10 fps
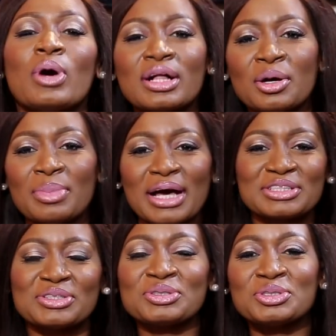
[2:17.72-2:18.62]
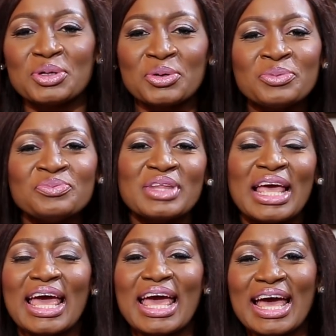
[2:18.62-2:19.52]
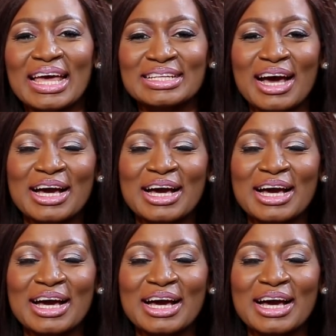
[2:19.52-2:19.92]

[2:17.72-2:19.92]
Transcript: Welcome back to the show. And